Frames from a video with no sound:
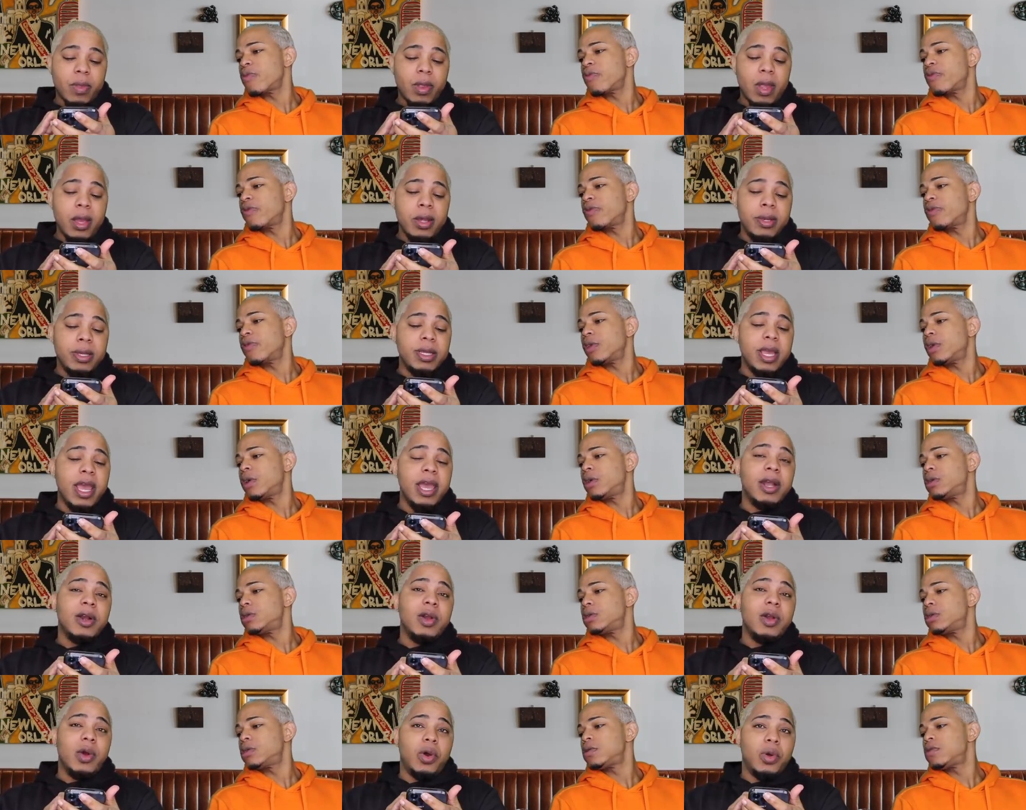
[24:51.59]

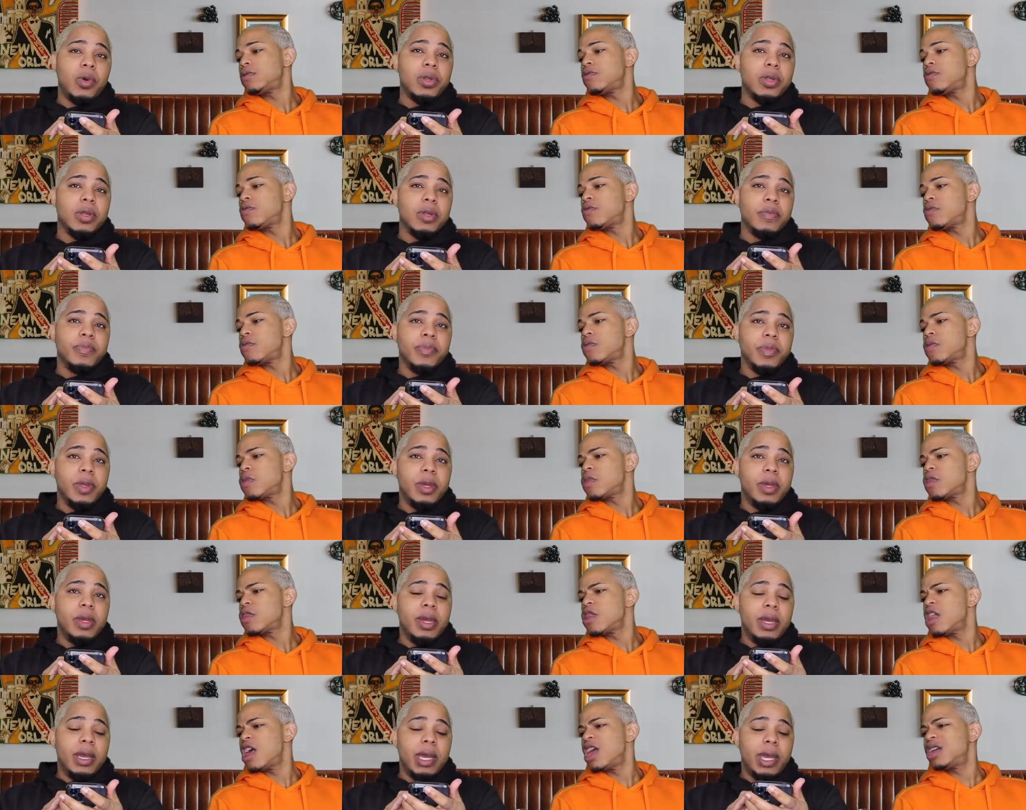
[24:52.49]
Speaker 1: Stay close.
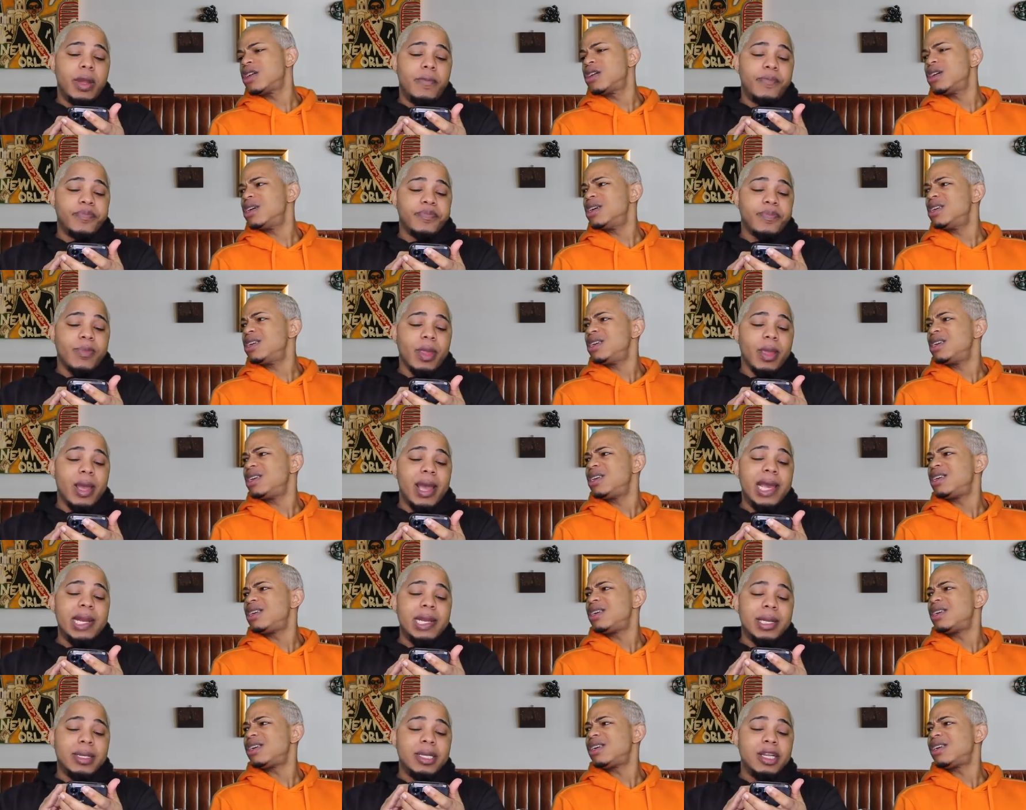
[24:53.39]
It's good.
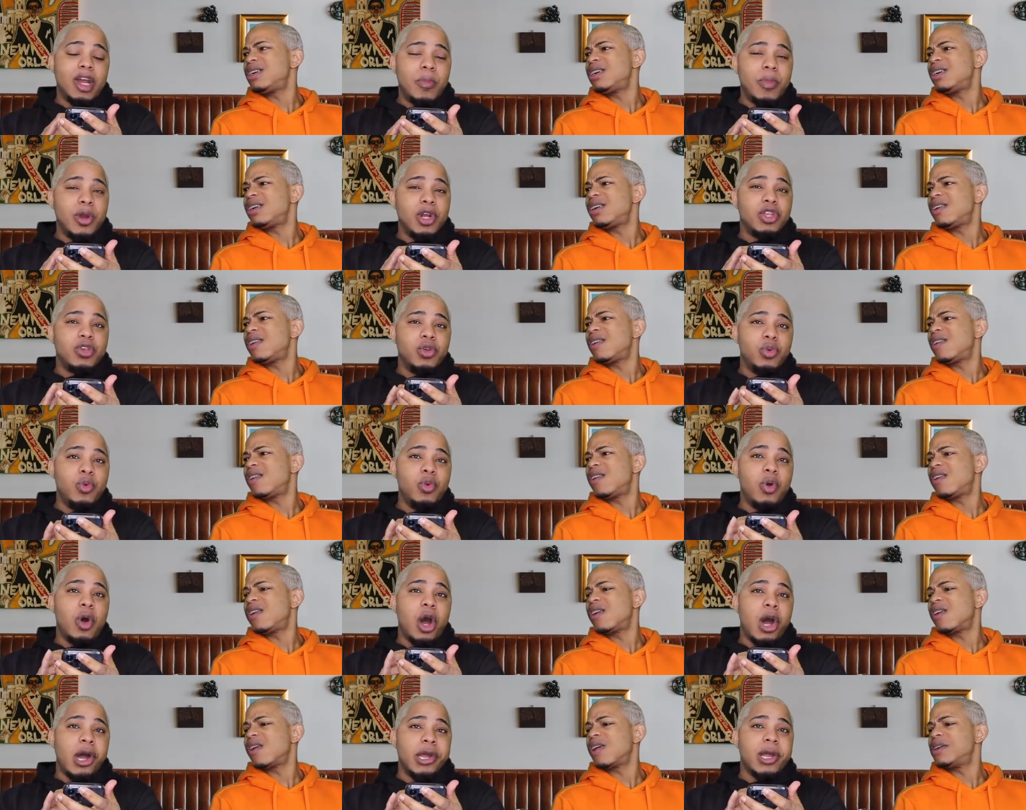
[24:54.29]
It is number two
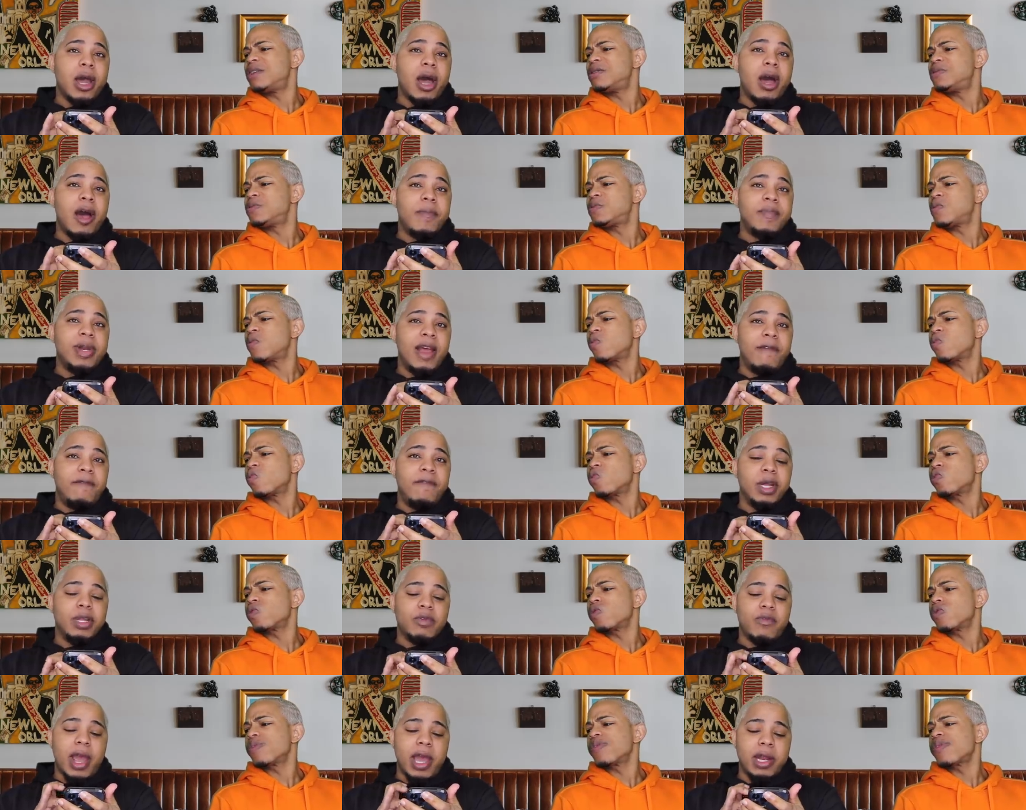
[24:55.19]
on um,
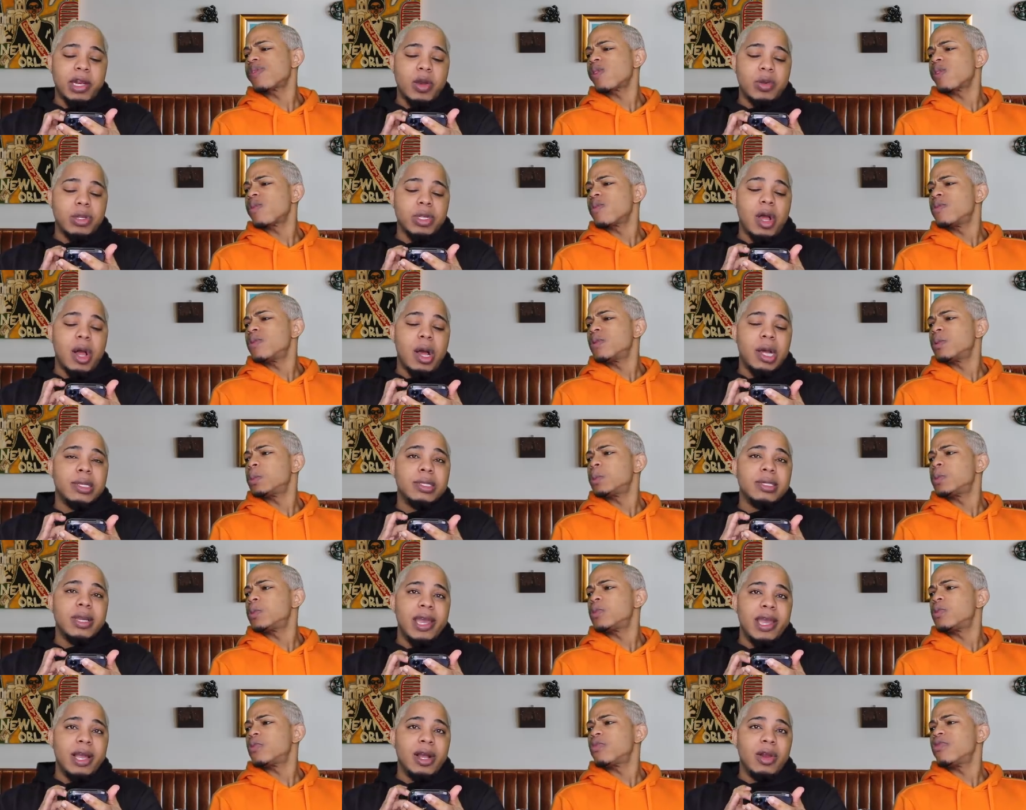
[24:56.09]
Netflix right now. It's called
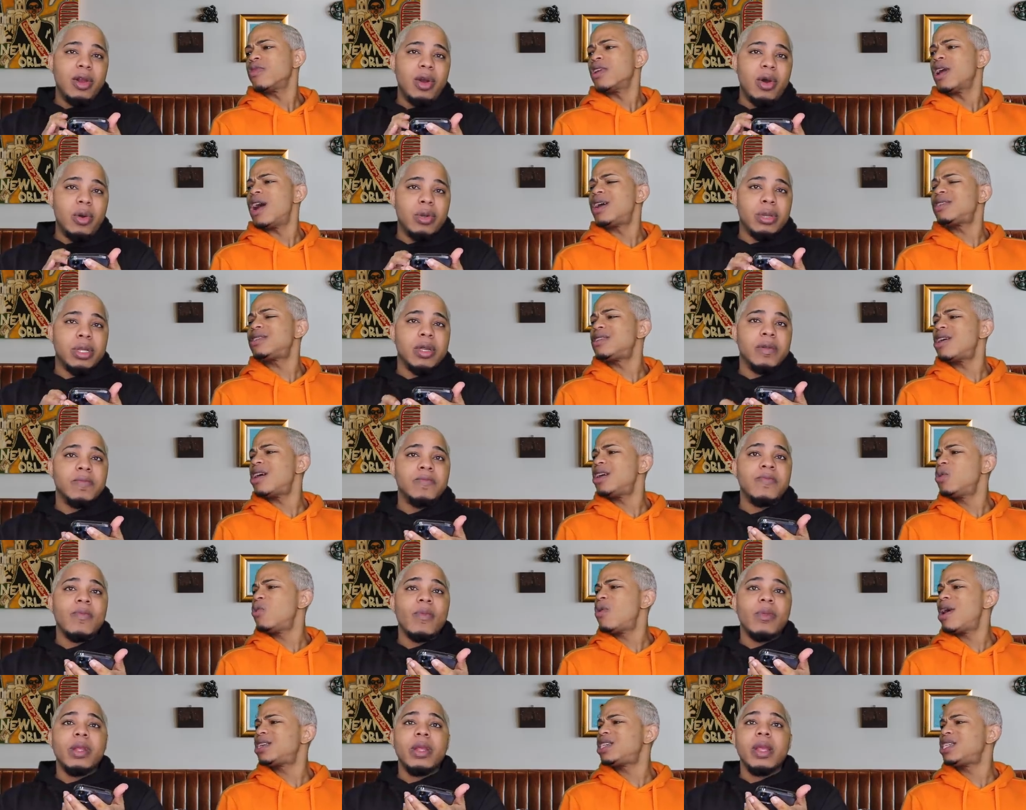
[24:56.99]
Stay Close. I
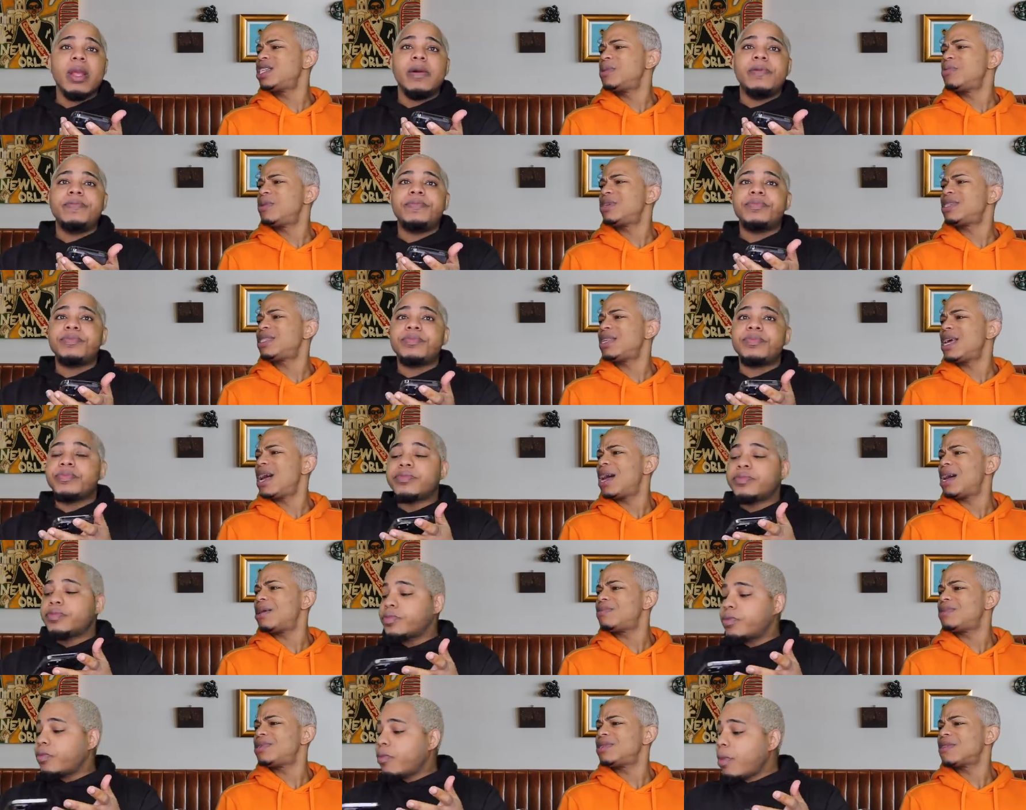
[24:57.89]
started watching it but
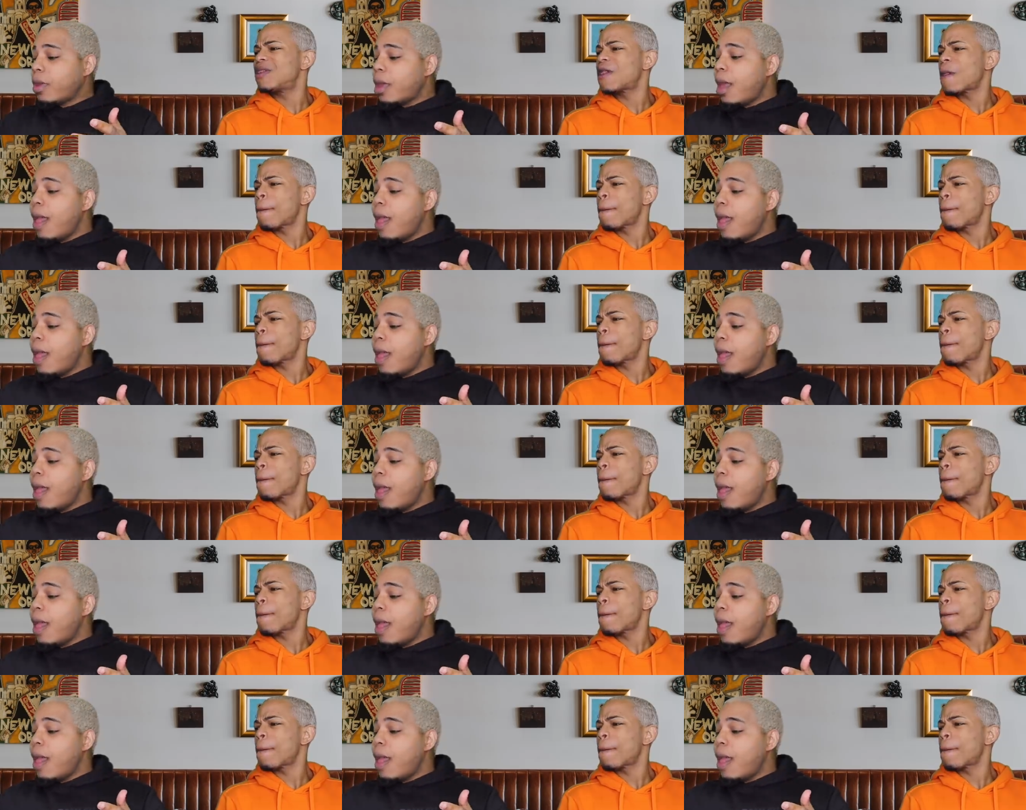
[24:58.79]
stopped.